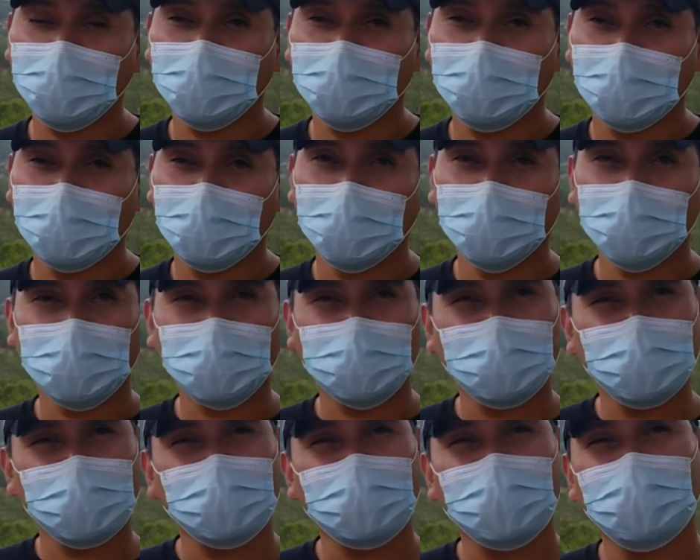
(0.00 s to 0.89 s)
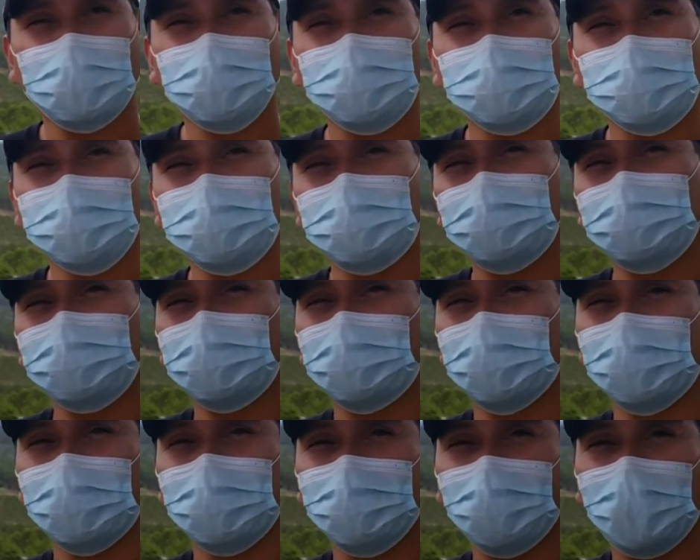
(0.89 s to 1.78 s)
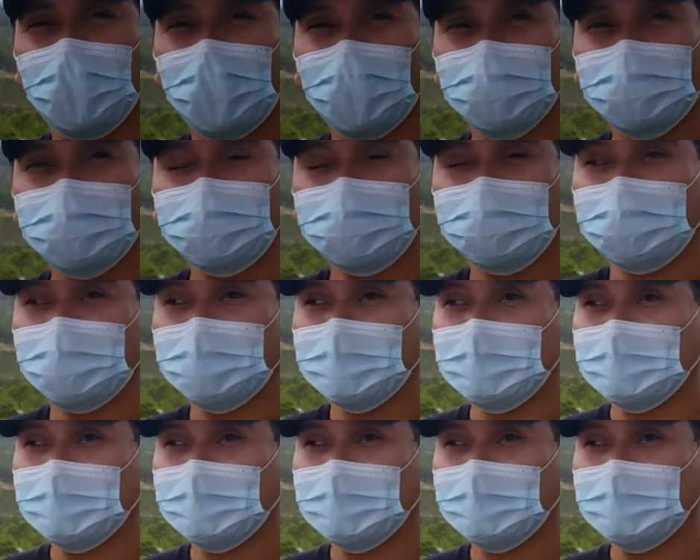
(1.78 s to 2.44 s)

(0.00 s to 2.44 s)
that they were going to come to me for advice.